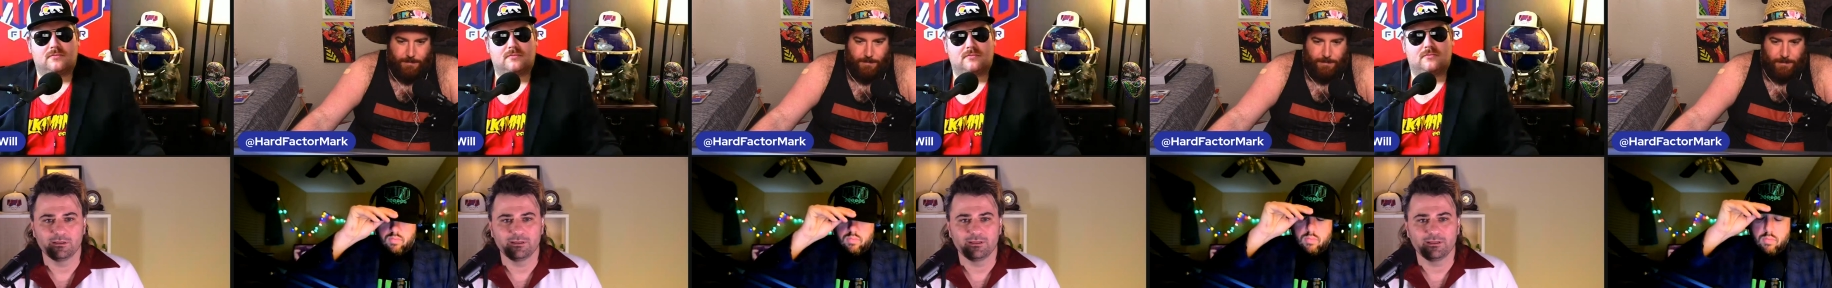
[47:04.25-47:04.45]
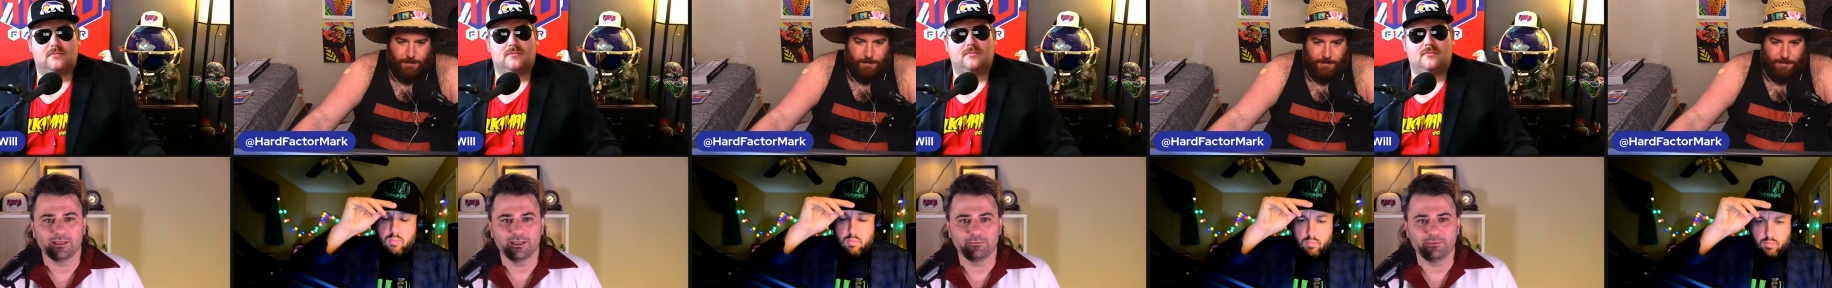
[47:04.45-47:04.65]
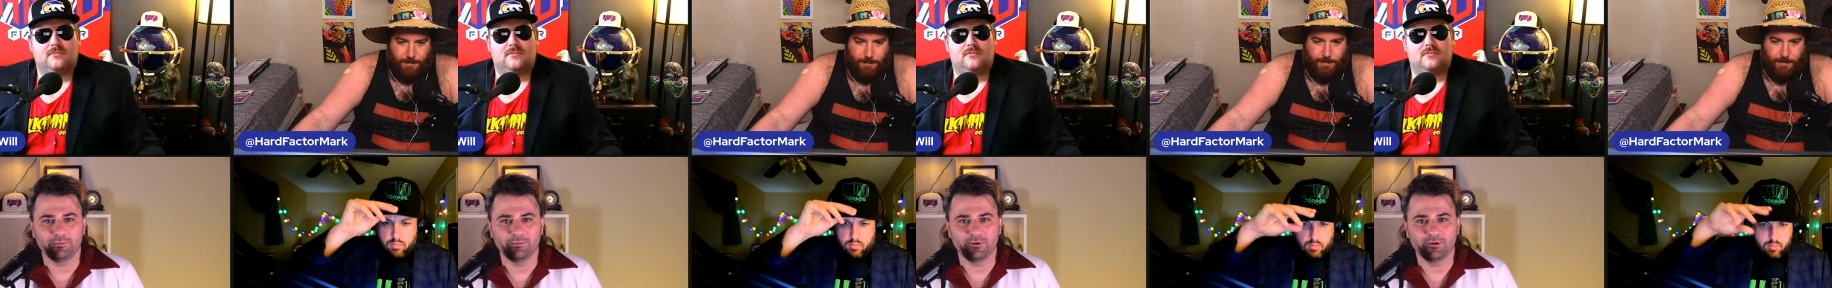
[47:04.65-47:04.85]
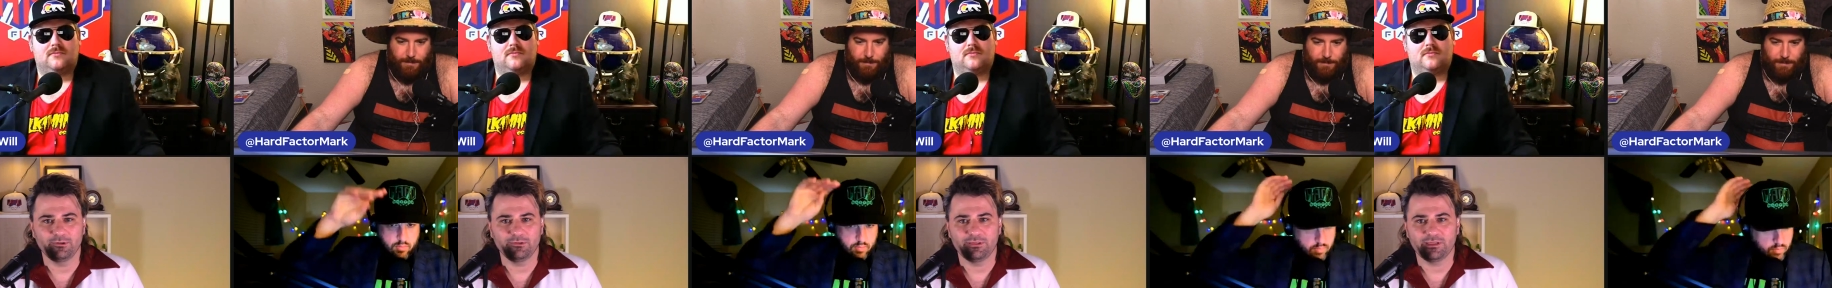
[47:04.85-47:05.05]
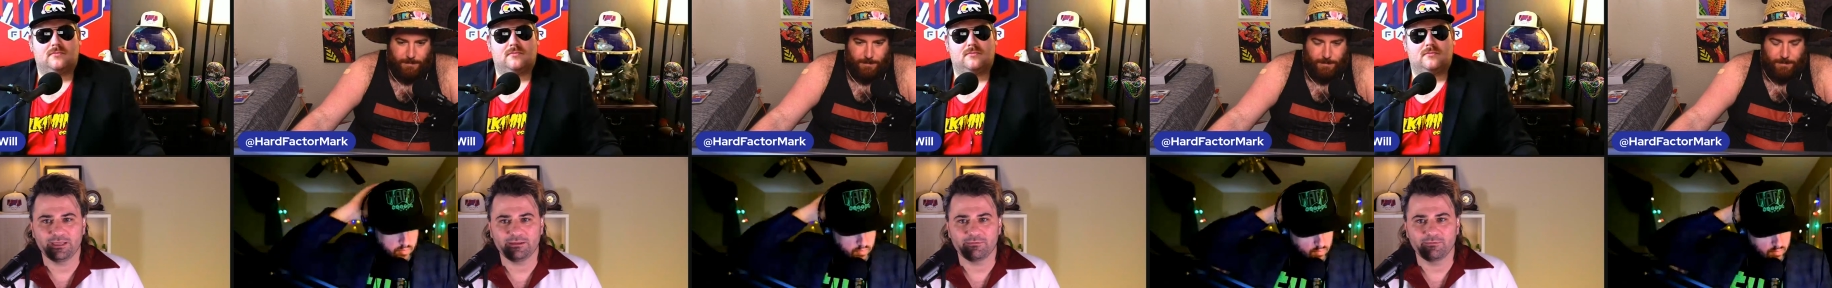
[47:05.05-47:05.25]
Speaker 1: mm-hmm. and we
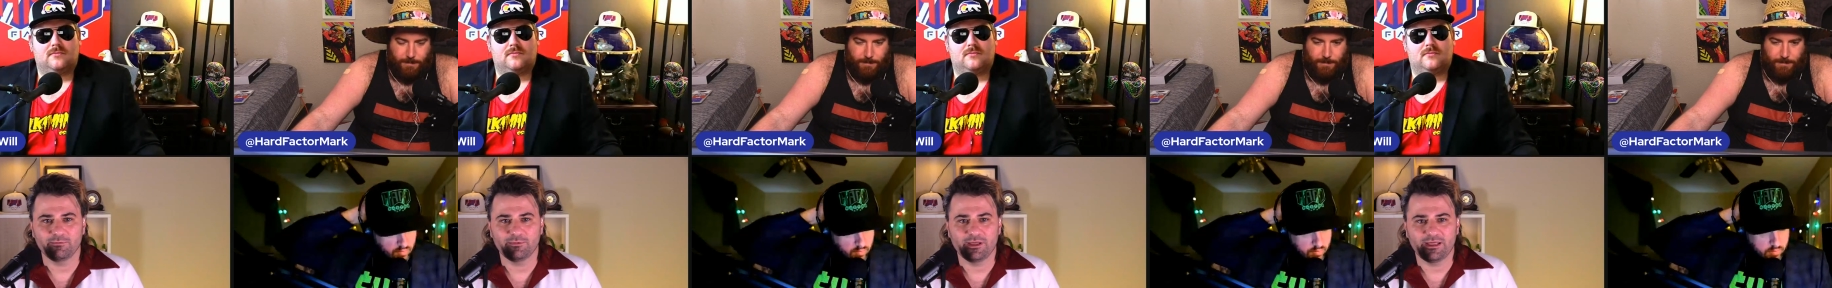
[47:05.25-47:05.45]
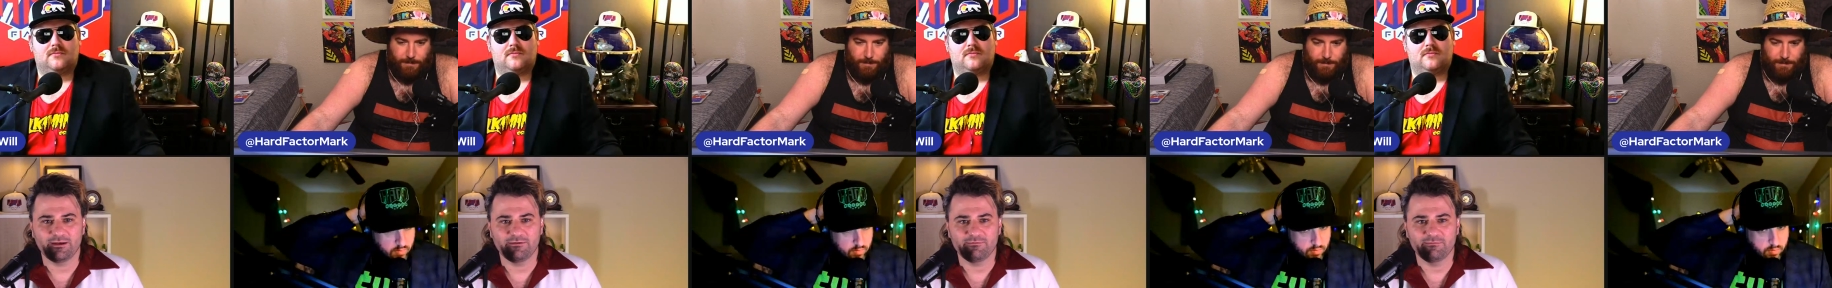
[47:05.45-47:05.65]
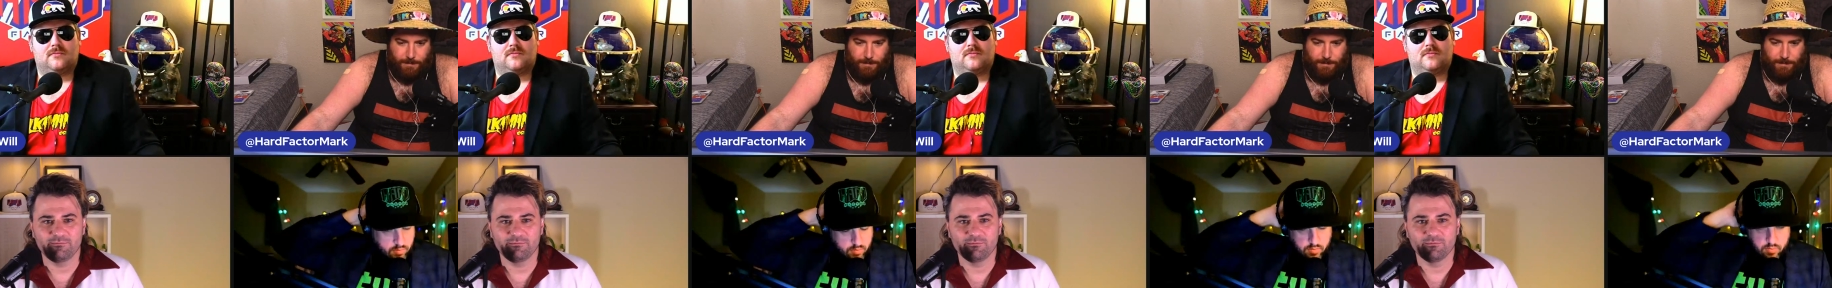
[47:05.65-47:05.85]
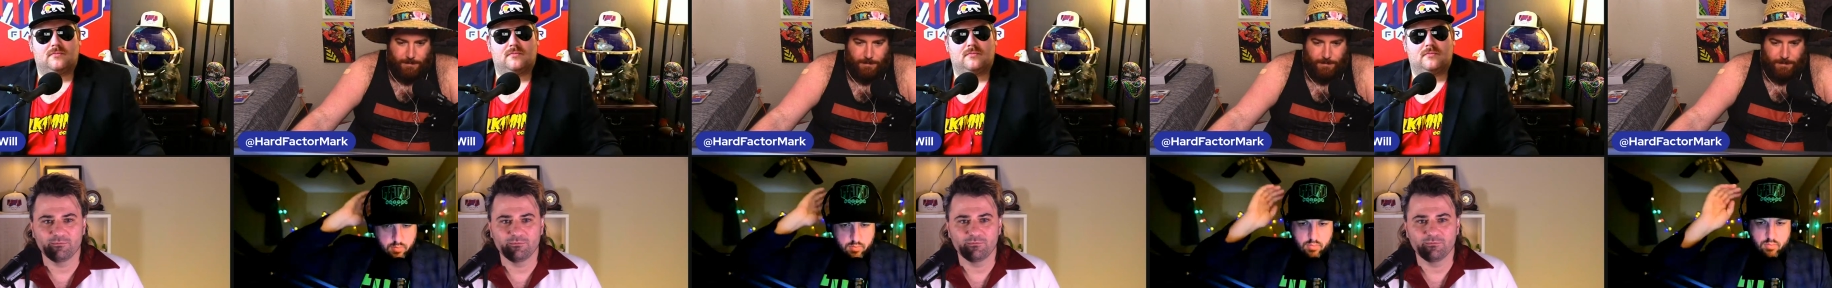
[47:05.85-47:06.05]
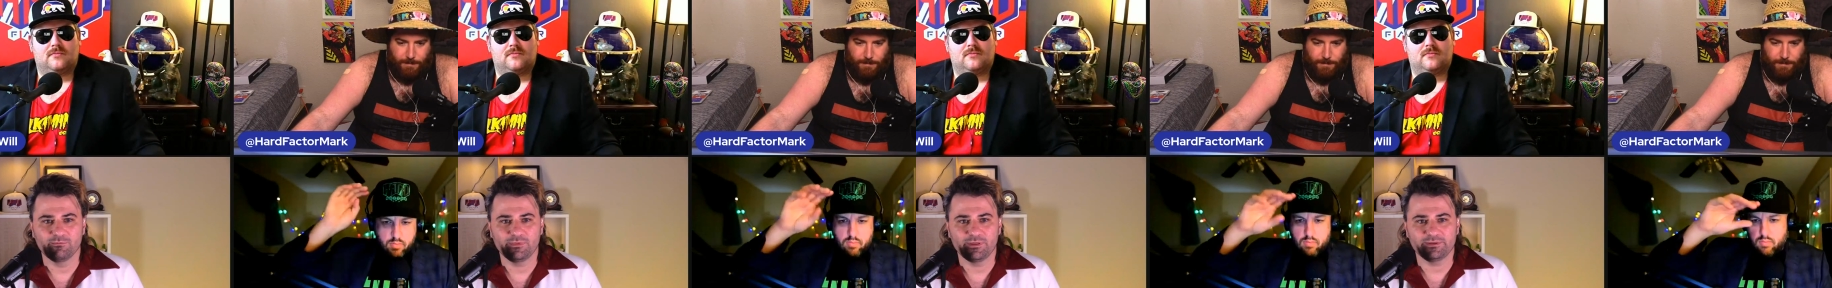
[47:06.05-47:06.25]
both like had
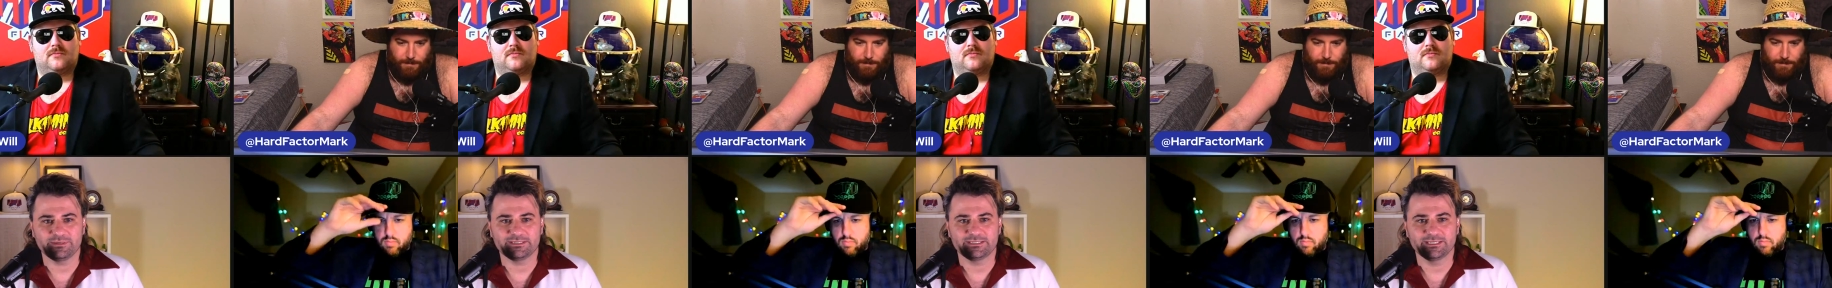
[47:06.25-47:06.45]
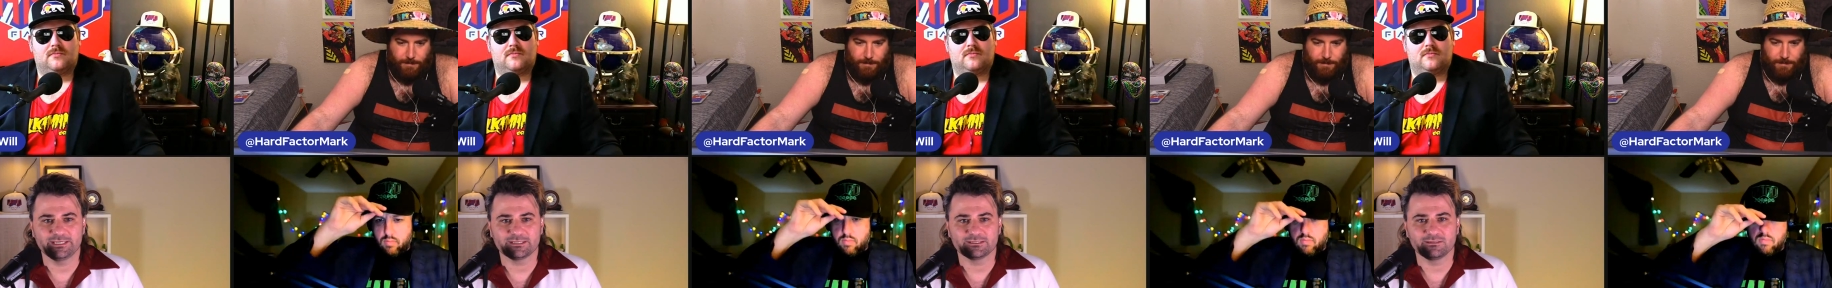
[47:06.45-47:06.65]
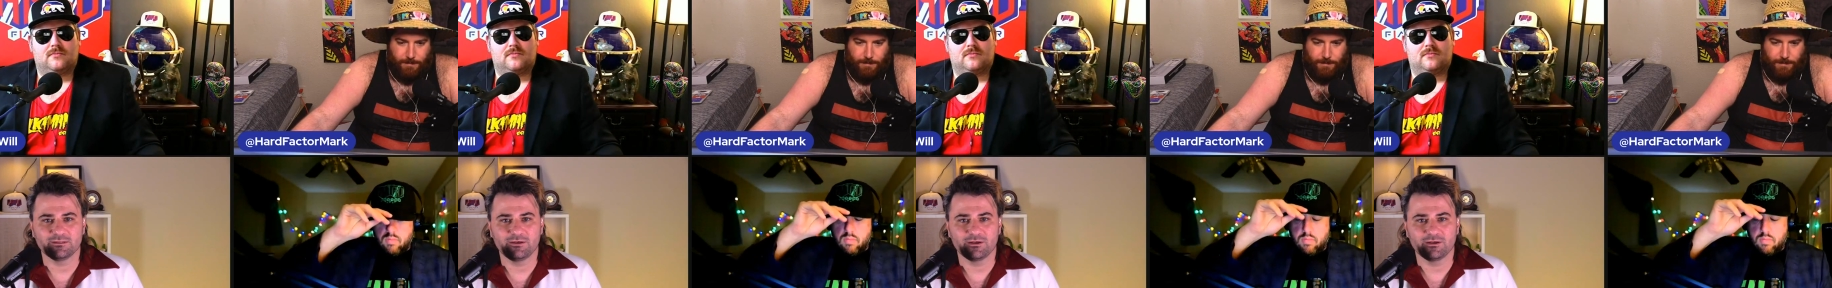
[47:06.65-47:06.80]
maybe six